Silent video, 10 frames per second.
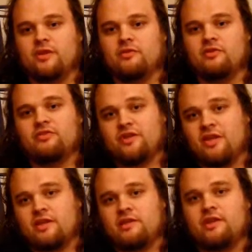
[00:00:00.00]
because he's
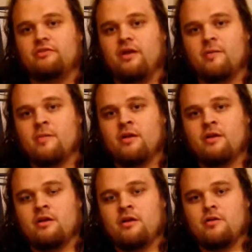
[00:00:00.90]
setting things up.
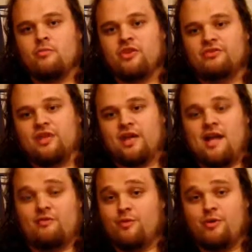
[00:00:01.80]
But the second
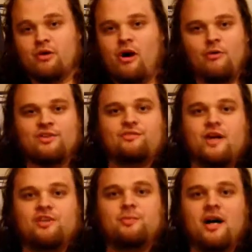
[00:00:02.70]
half of the book always
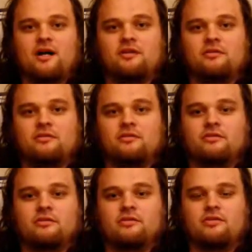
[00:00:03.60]
flies by.
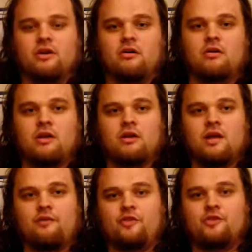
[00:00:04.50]
So
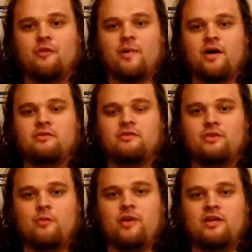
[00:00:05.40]
if you don't mind
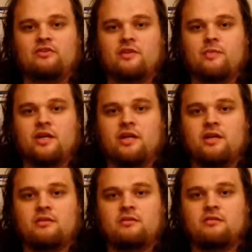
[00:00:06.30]
slow pace in the
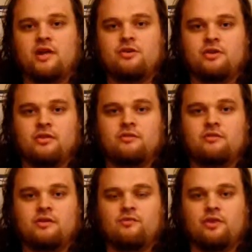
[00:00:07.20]
beginning, and
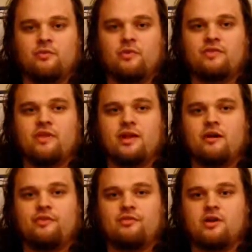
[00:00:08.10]
if you can wait that
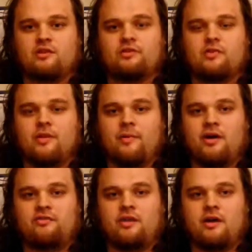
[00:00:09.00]
out, if you're not someone that
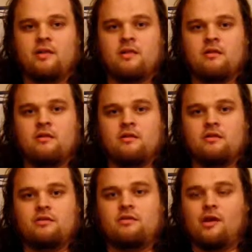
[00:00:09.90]
minds that,
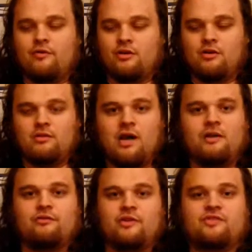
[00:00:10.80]
you'll have a
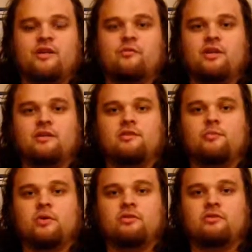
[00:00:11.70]
lot of fun time reading these
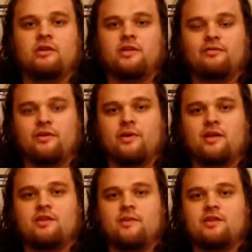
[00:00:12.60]
books. Definitely
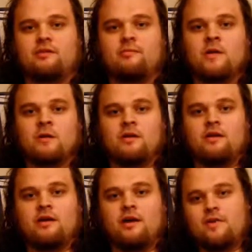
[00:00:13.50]
recommend them.
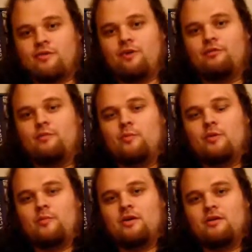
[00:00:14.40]
And that's all from
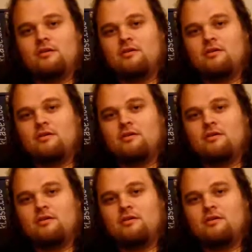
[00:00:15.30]
Book Bear.